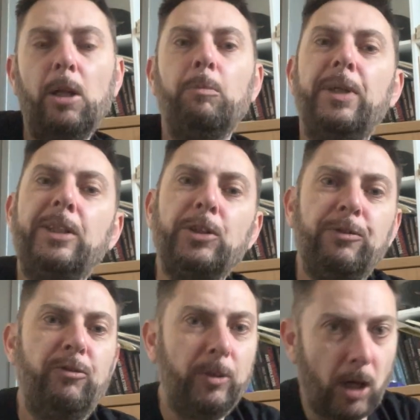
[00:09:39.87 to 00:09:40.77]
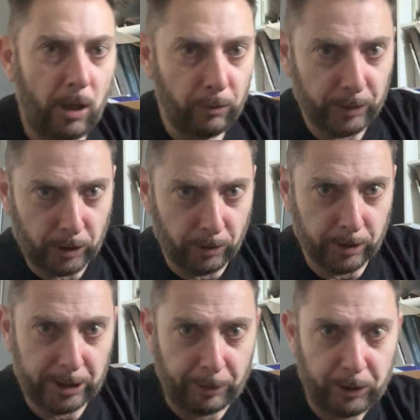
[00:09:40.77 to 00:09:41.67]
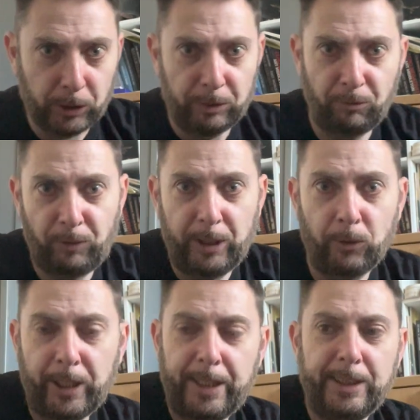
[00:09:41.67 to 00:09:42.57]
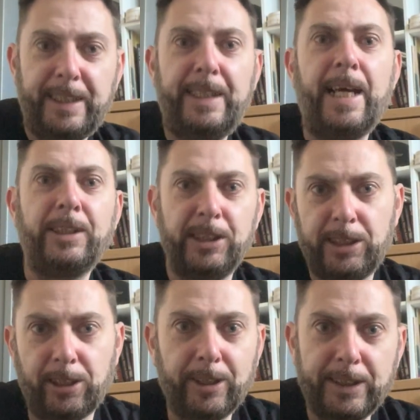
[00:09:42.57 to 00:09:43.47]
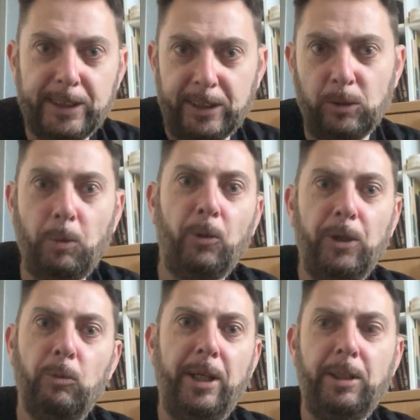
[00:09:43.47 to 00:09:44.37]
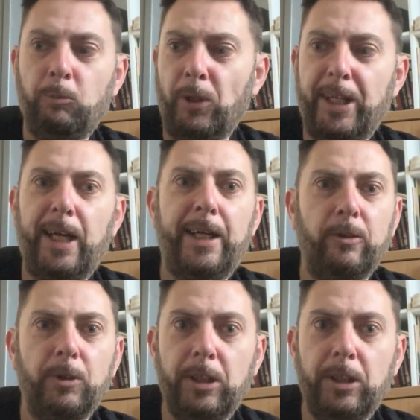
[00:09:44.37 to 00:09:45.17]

But it doesn't feel overdone. So it doesn't feel that it's gadgetized to the point where what the hell,